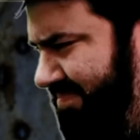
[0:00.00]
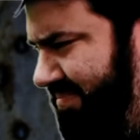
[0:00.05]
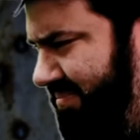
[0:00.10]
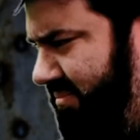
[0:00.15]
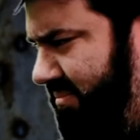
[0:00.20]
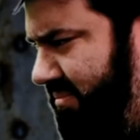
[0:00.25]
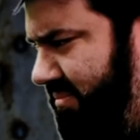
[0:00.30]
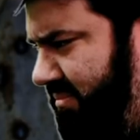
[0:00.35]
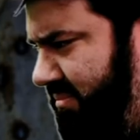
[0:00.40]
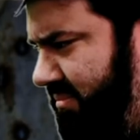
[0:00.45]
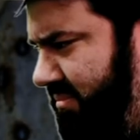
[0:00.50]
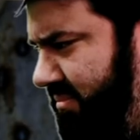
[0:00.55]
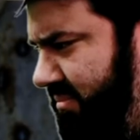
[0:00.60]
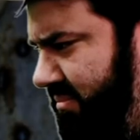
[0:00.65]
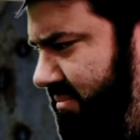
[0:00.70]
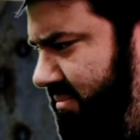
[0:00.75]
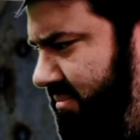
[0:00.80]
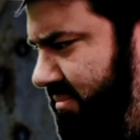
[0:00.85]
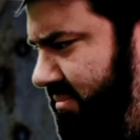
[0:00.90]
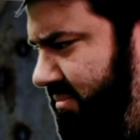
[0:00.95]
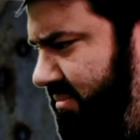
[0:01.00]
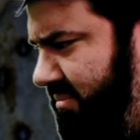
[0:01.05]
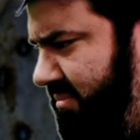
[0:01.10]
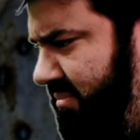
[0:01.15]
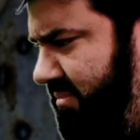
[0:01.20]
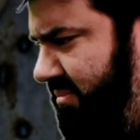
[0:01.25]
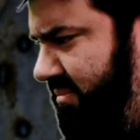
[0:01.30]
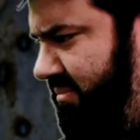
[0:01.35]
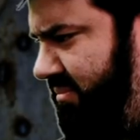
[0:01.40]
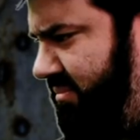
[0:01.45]

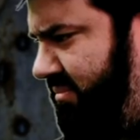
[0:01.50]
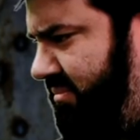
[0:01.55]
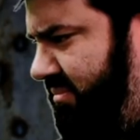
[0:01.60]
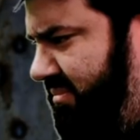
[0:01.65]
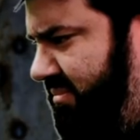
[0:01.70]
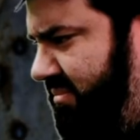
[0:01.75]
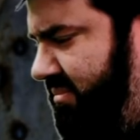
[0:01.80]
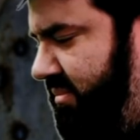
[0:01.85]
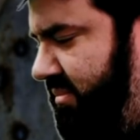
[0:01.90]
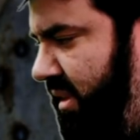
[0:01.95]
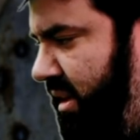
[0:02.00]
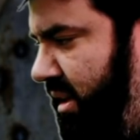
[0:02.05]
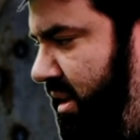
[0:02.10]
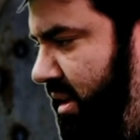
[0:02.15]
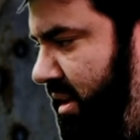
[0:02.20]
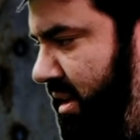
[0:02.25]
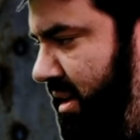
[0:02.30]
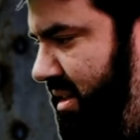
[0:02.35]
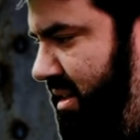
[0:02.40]
(no one is talking)